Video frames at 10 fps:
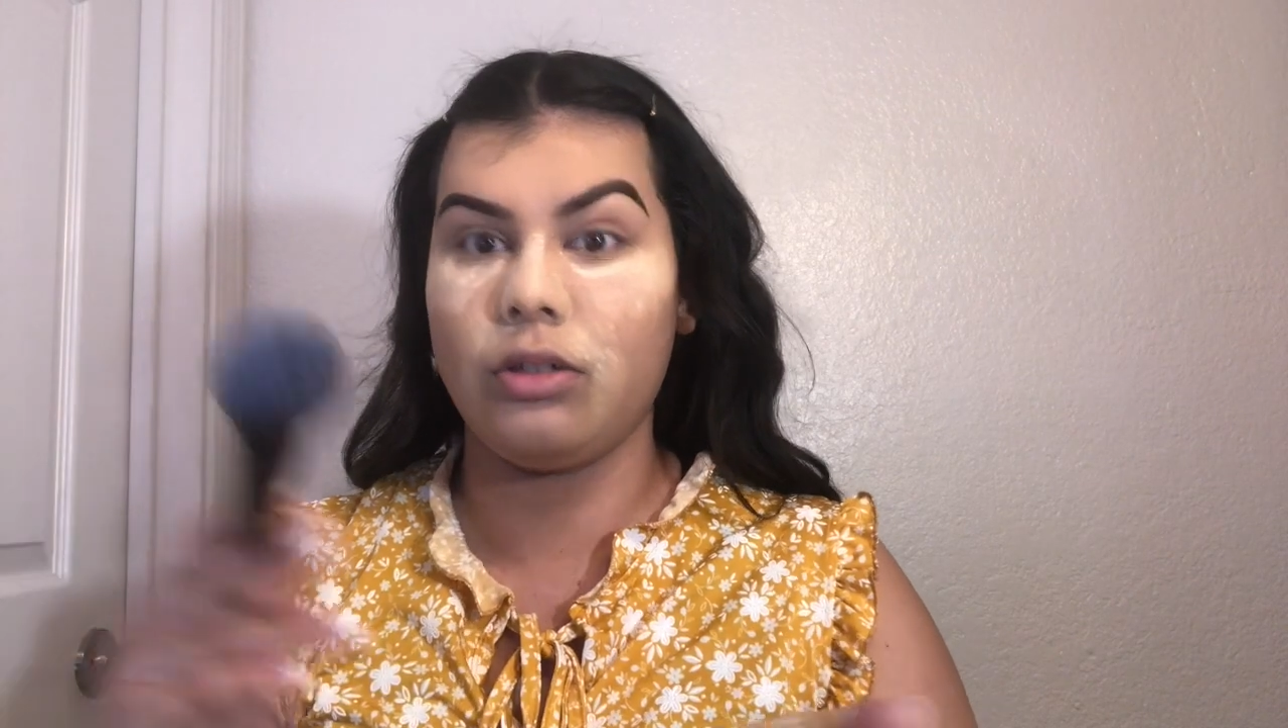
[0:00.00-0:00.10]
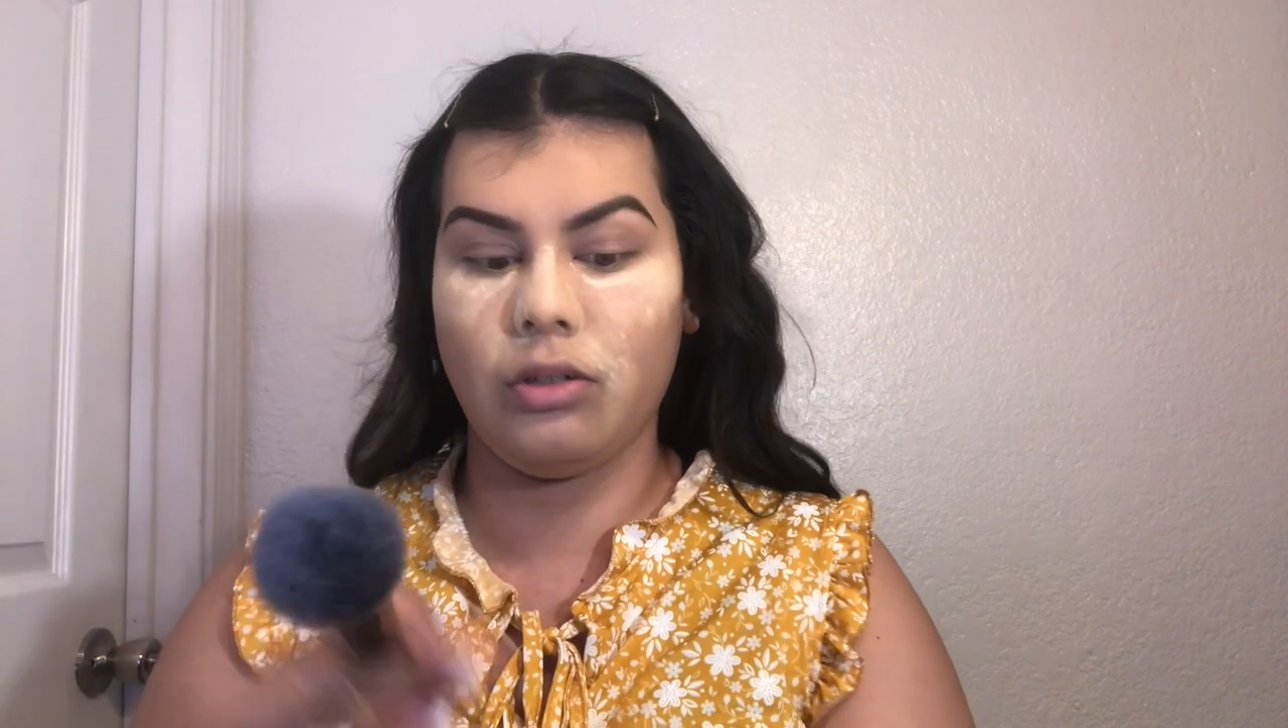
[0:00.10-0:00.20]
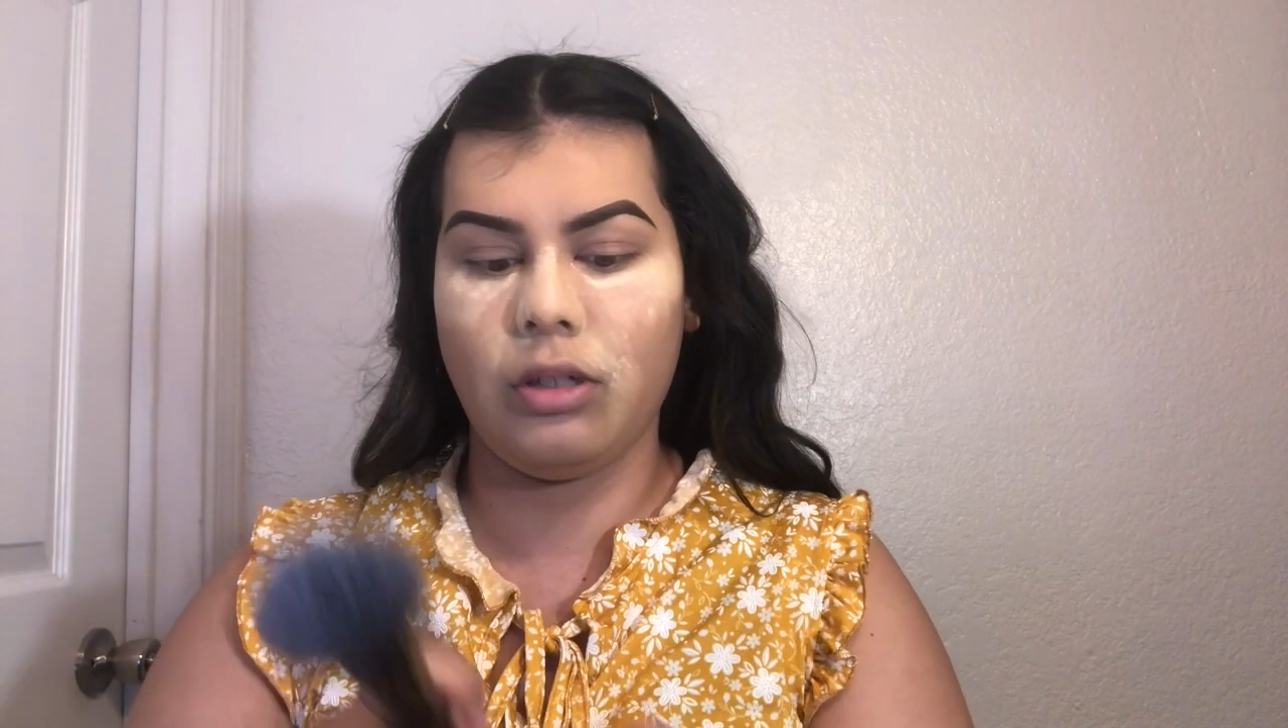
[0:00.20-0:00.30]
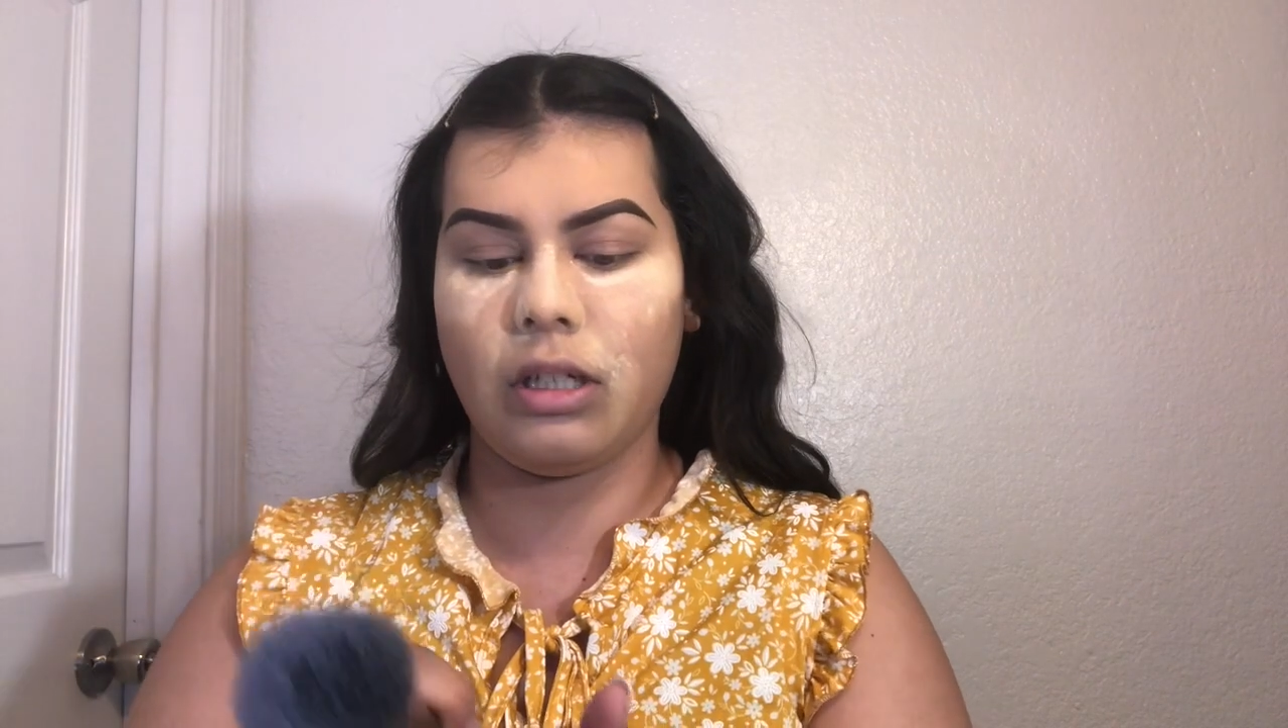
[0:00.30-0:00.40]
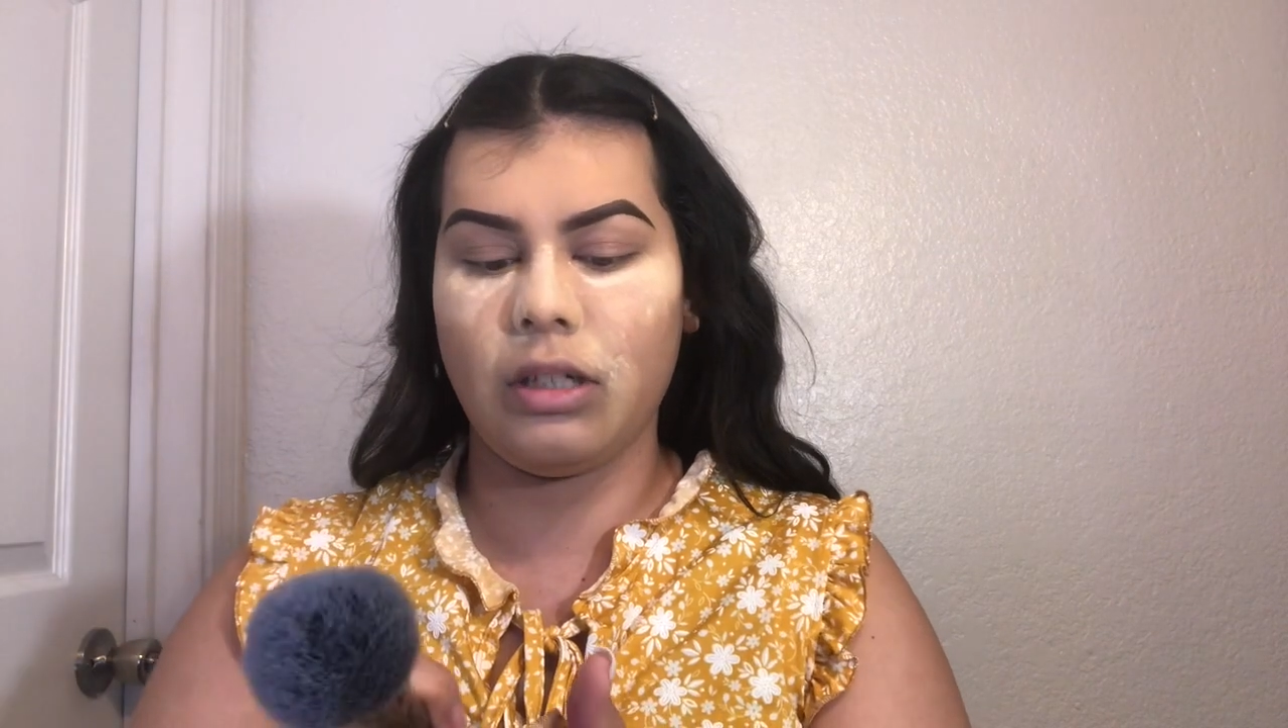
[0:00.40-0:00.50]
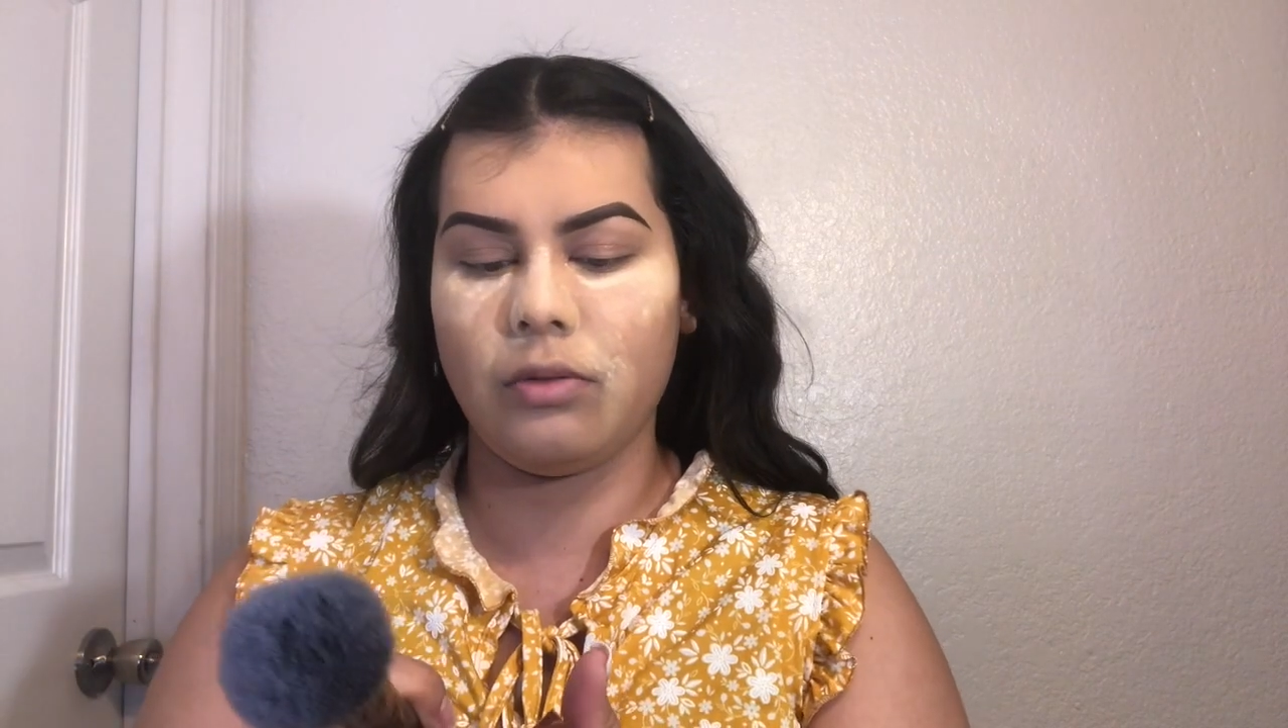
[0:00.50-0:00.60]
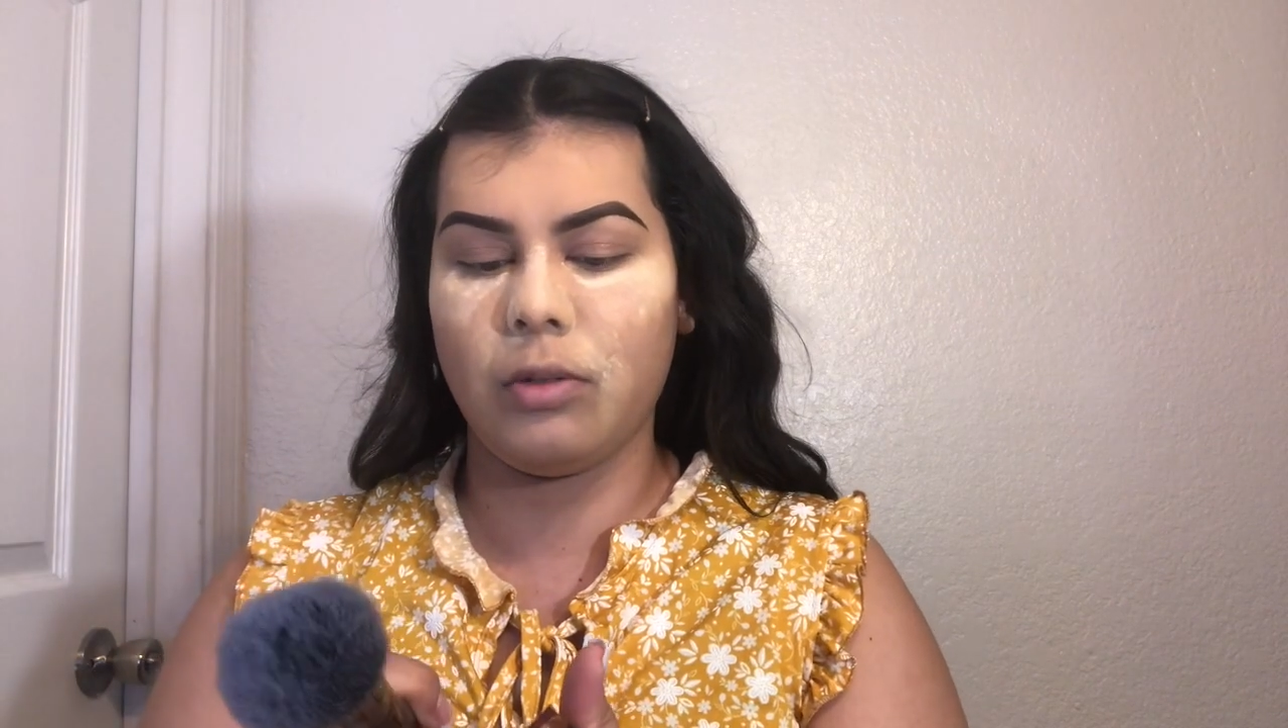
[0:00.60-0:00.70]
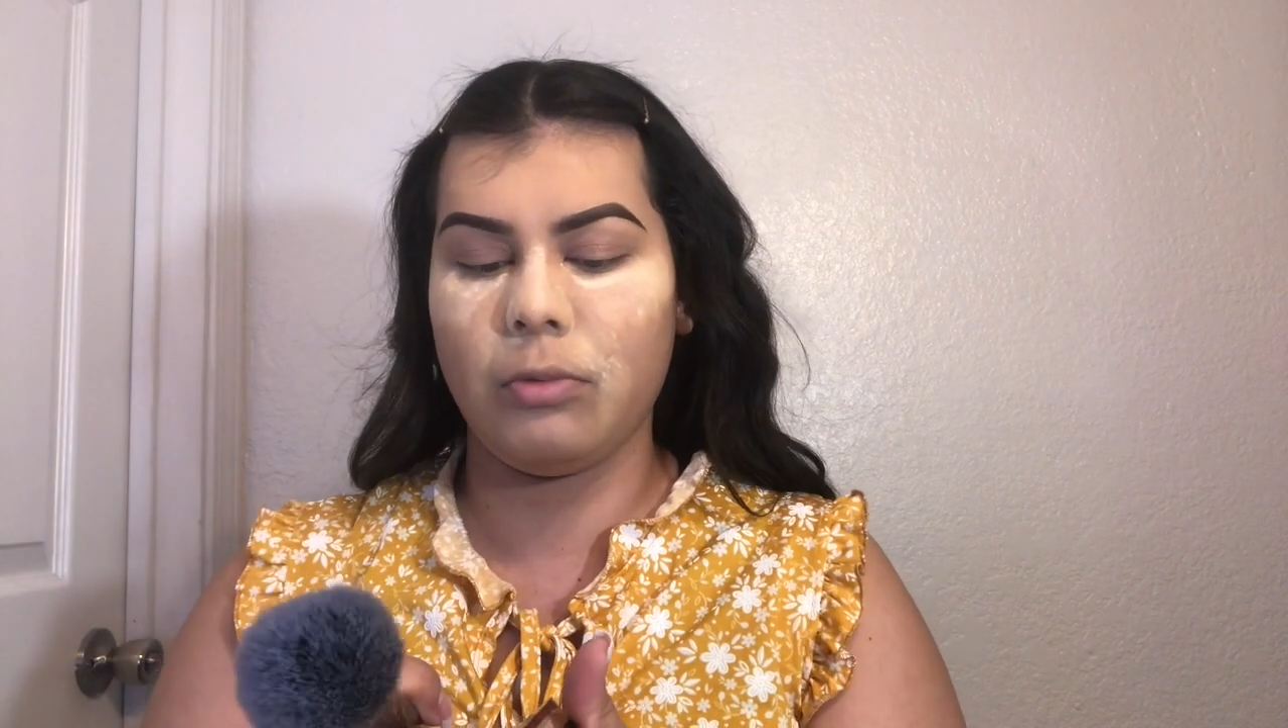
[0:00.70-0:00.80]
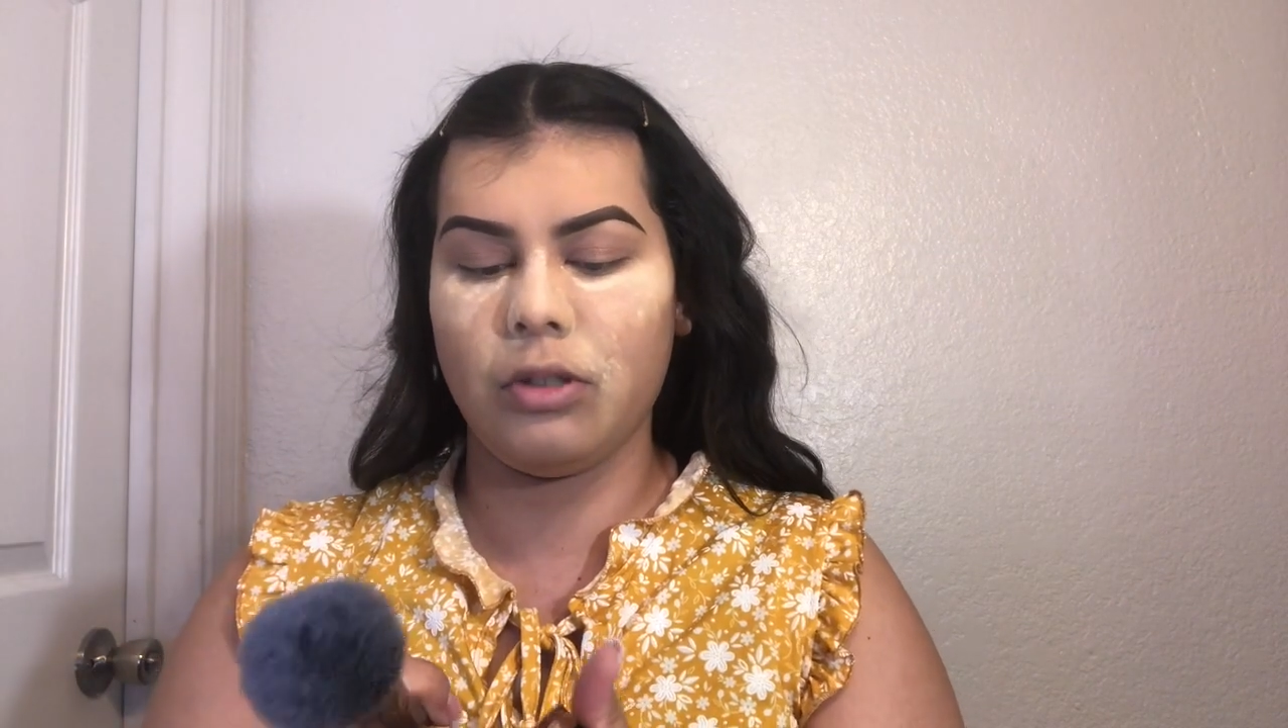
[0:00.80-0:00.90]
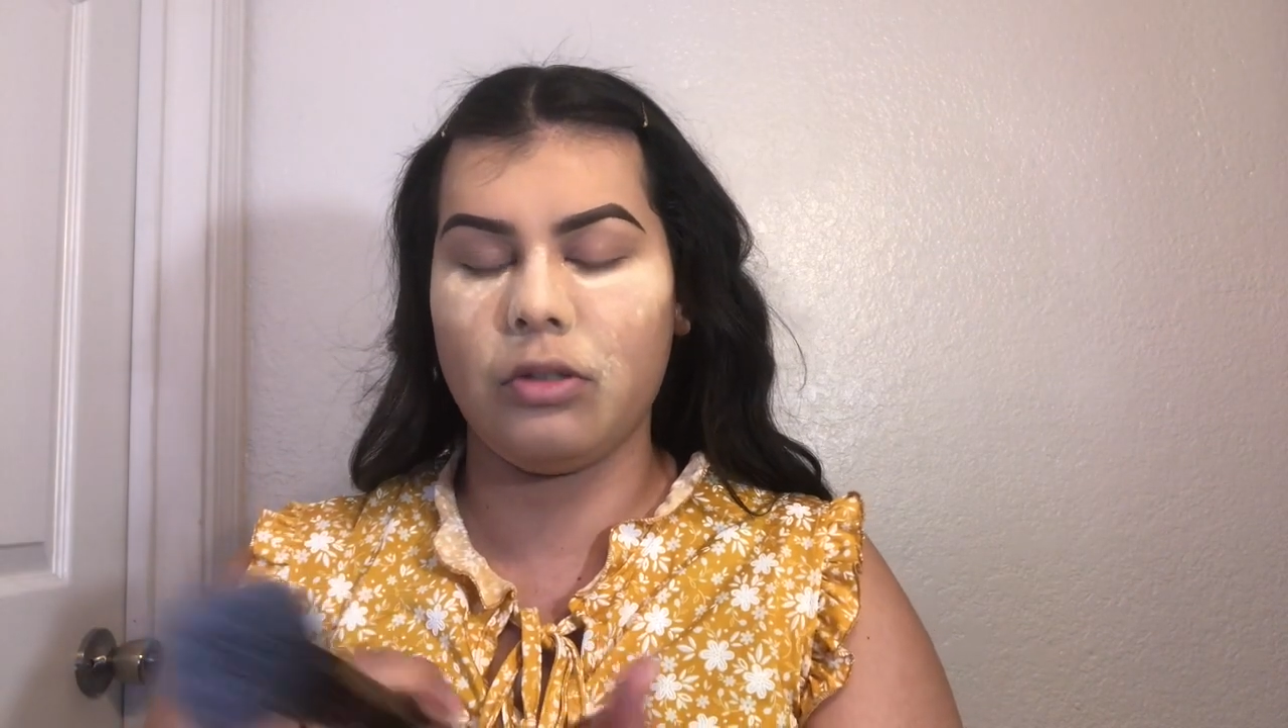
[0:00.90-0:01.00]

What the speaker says: show you guys what I'm gonna do.